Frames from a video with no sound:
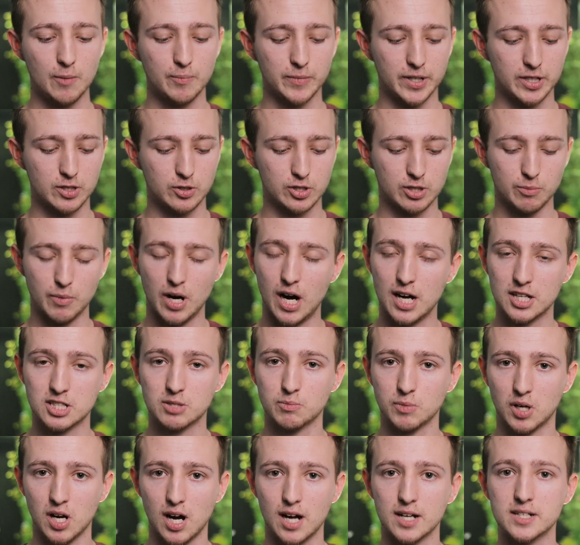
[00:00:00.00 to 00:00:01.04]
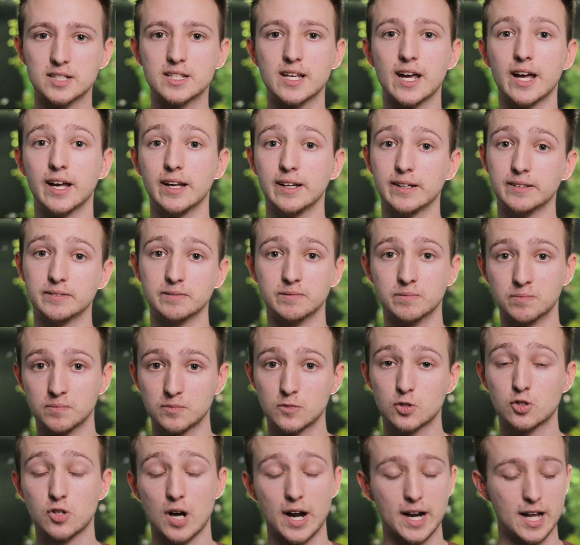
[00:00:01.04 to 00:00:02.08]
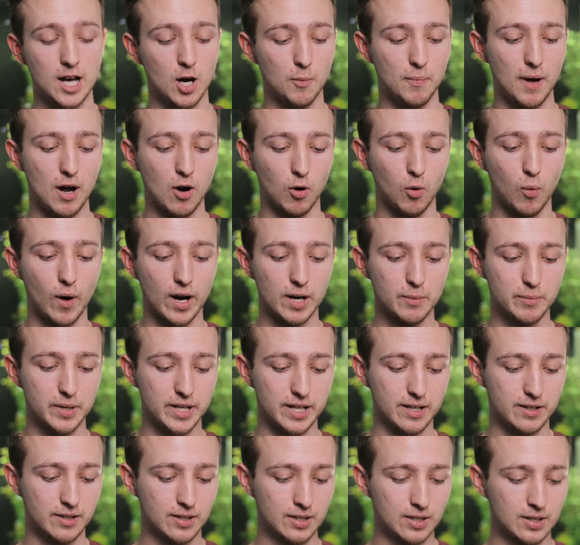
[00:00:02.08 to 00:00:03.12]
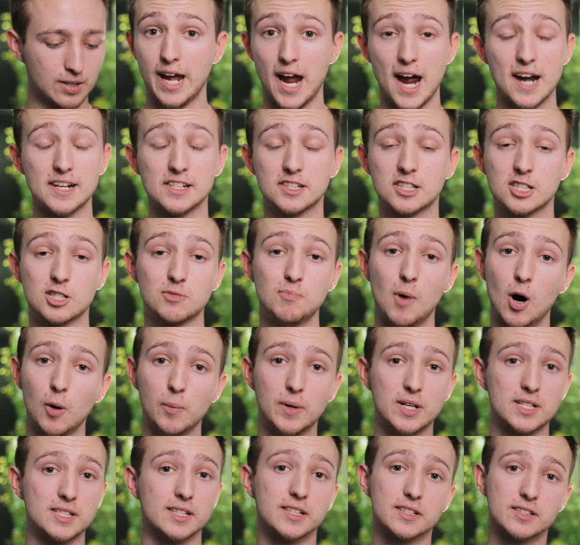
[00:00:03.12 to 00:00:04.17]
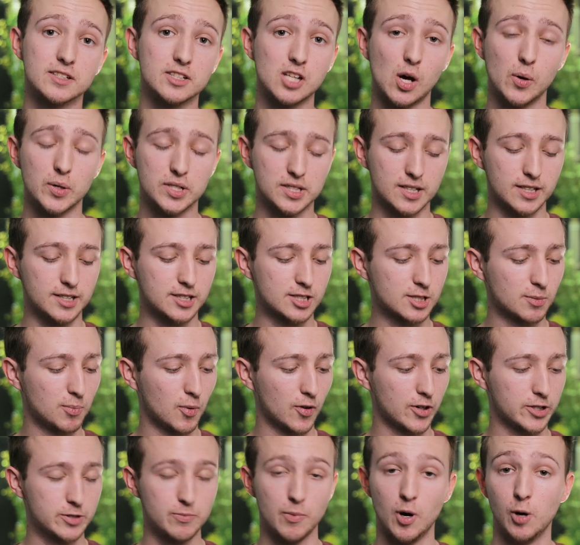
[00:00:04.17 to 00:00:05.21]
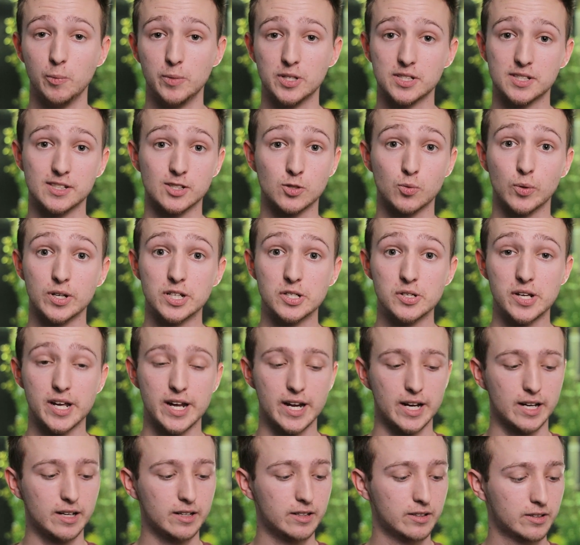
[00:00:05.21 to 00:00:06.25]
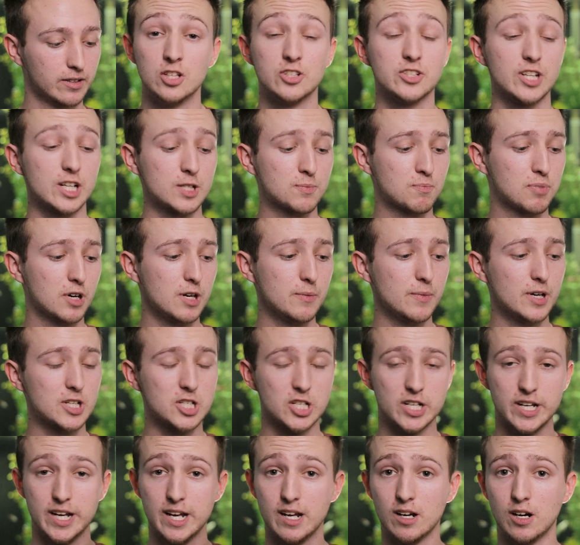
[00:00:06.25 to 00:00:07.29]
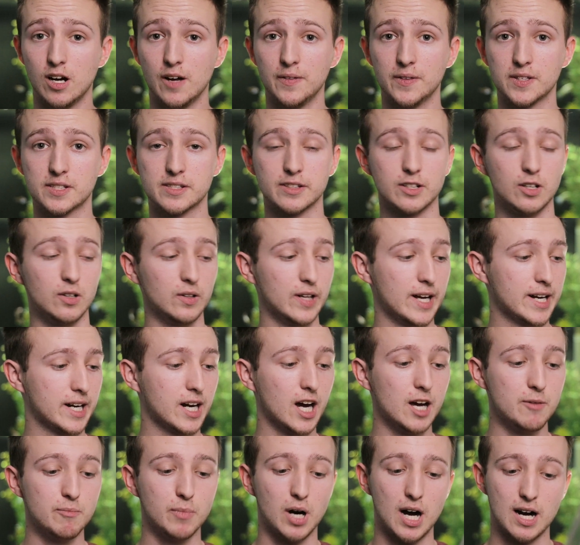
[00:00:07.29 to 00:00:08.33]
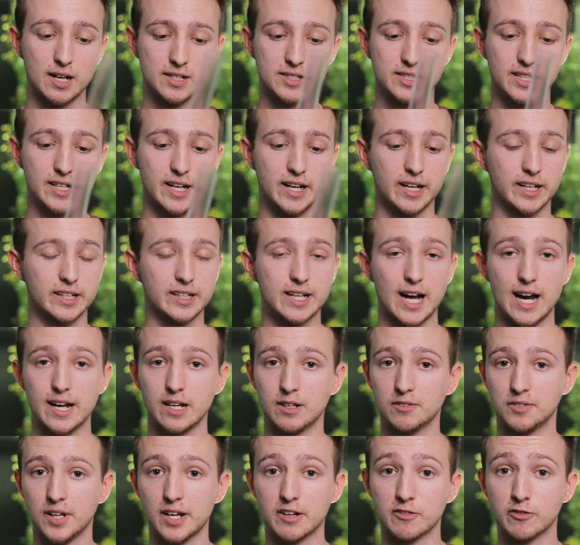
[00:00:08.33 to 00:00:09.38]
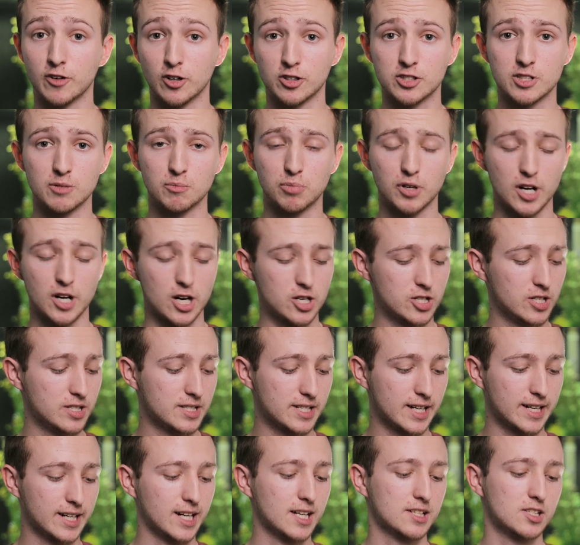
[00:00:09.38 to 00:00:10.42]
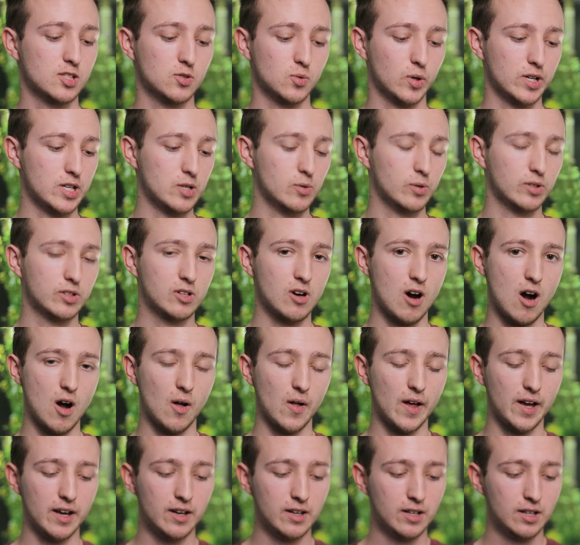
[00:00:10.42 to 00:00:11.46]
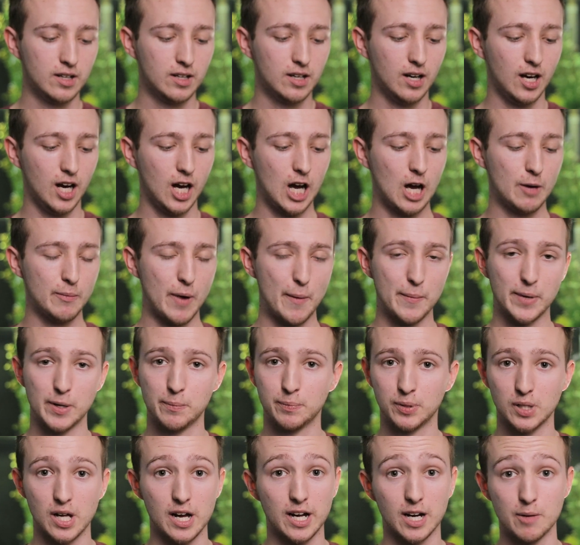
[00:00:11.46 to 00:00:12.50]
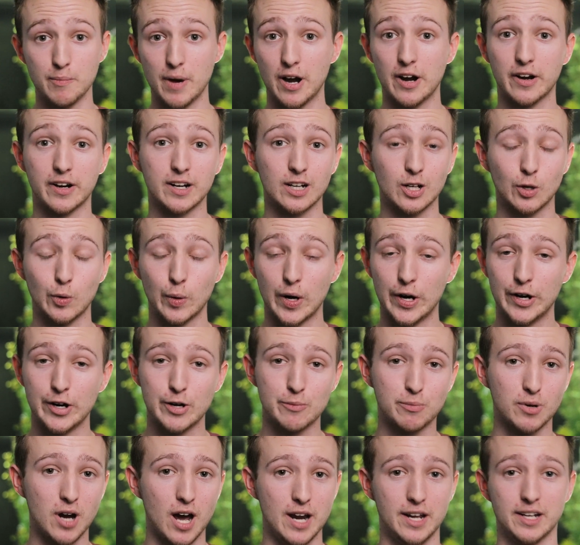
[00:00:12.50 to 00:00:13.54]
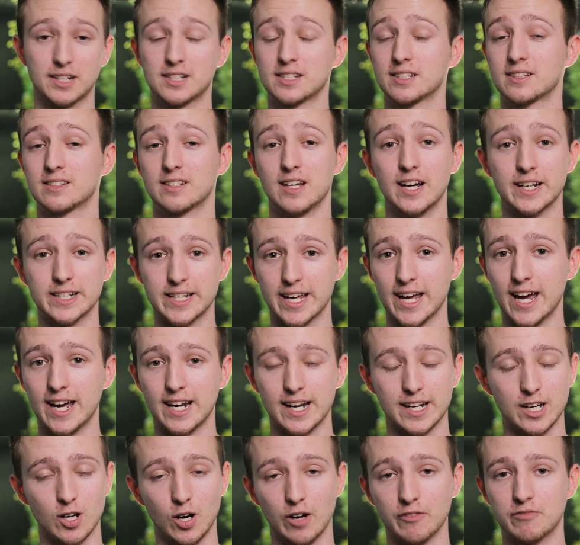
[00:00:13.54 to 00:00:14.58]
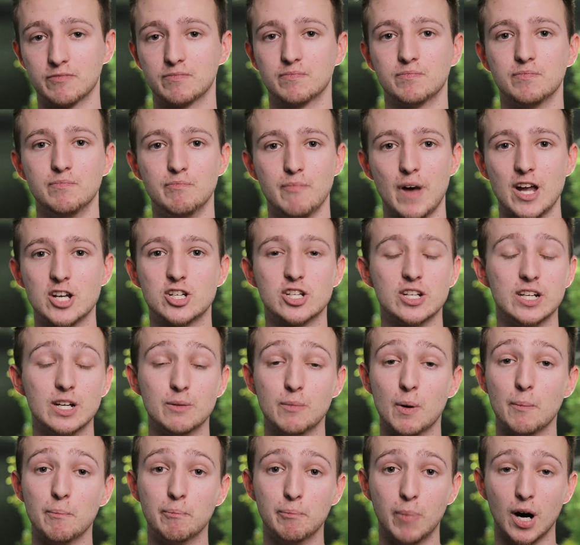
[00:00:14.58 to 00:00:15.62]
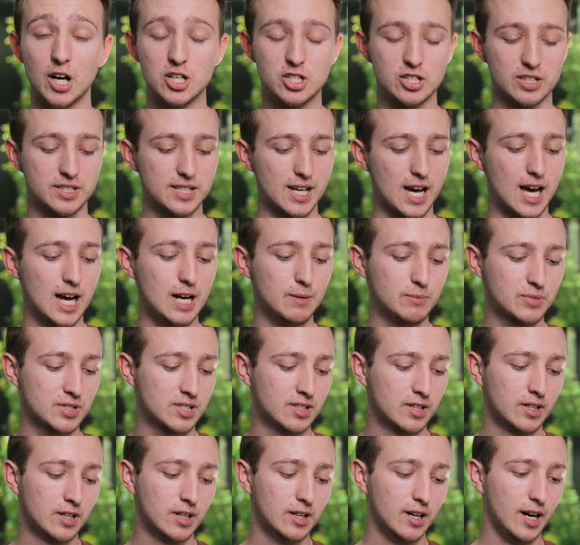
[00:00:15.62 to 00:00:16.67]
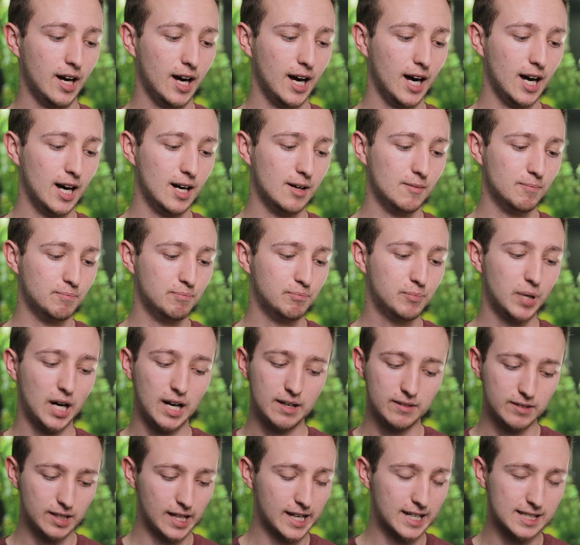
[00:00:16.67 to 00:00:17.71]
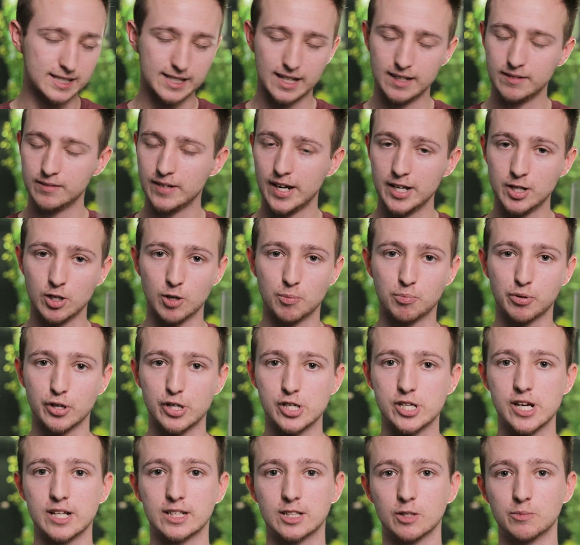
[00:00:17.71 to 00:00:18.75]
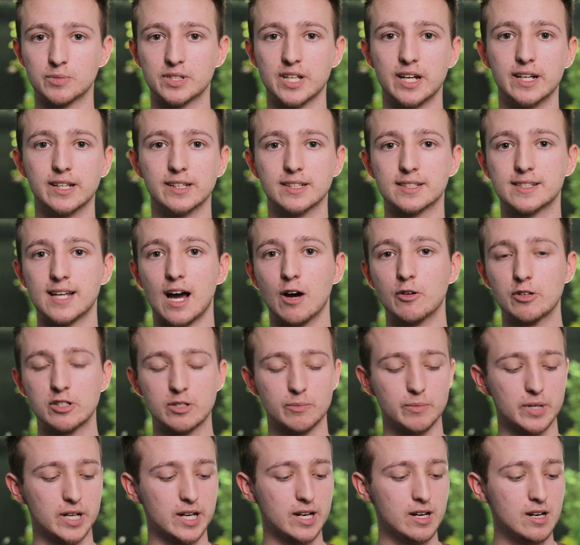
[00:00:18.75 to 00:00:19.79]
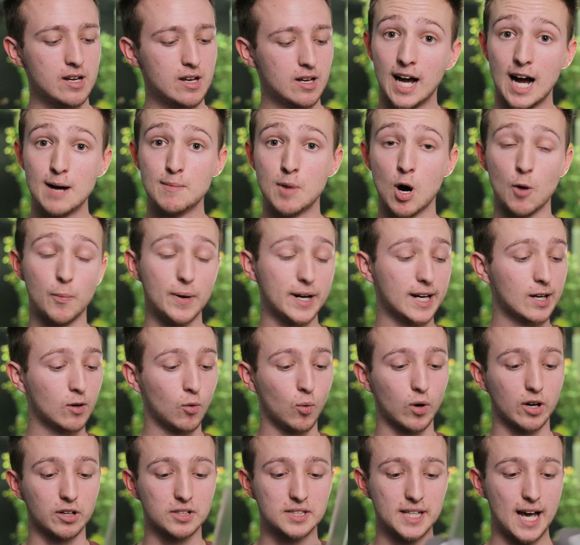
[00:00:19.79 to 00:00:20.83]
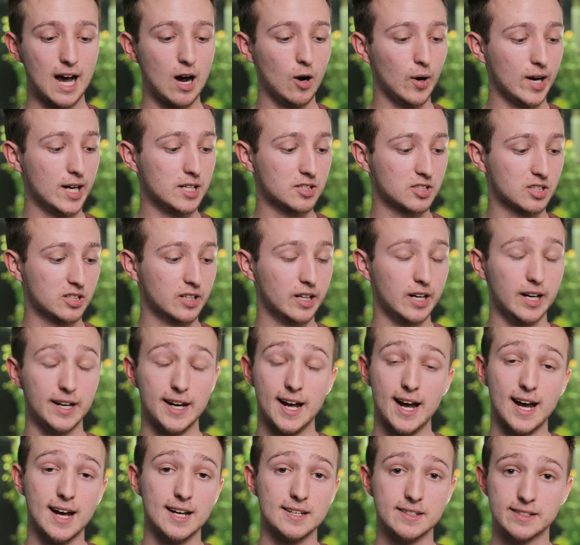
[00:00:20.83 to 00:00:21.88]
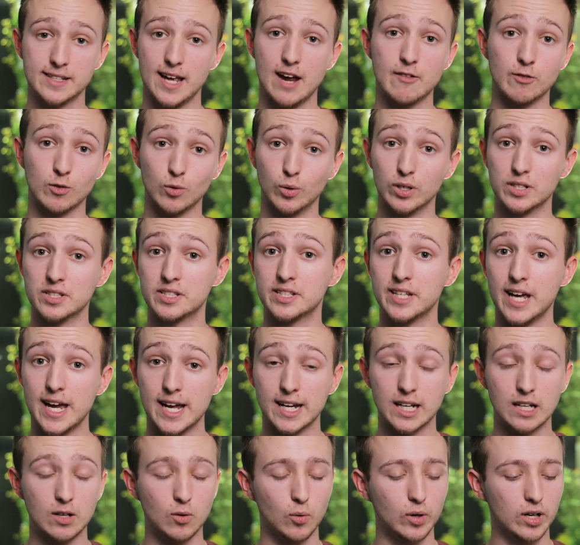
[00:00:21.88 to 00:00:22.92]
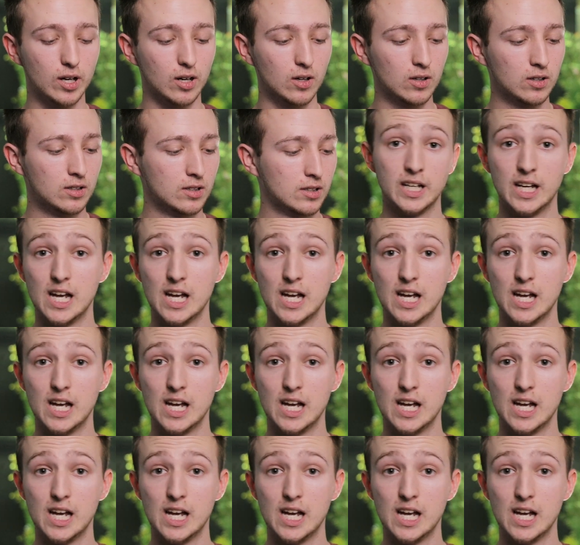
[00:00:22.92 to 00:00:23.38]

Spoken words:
They do some awesome content and try to help out quite a bit. And it's a small business. It's always good to support a small business when you can. So that's pretty much it on this little like unboxing and kind of like first impressions, I guess is what you would call it. I'm gonna plug American Aquarium Products again. I know I've mentioned them a bunch of times, but like I said, I do appreciate them sending this out to me. I'm hoping it works out as good as everyone's saying it will.